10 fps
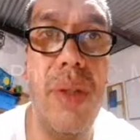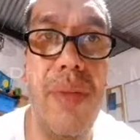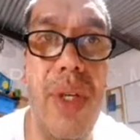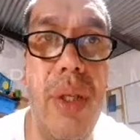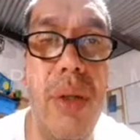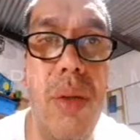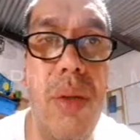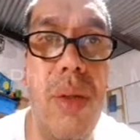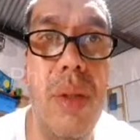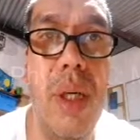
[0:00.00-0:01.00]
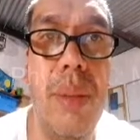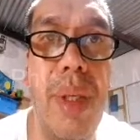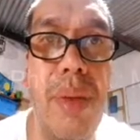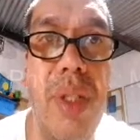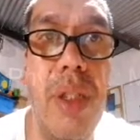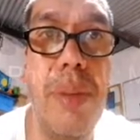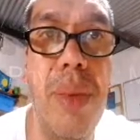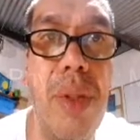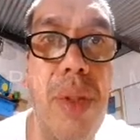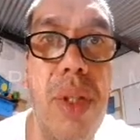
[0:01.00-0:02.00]
video about
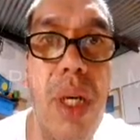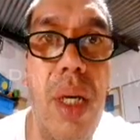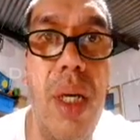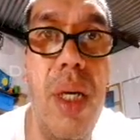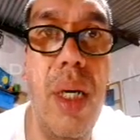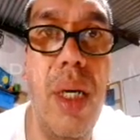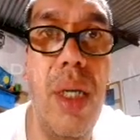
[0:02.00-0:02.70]
Desmos and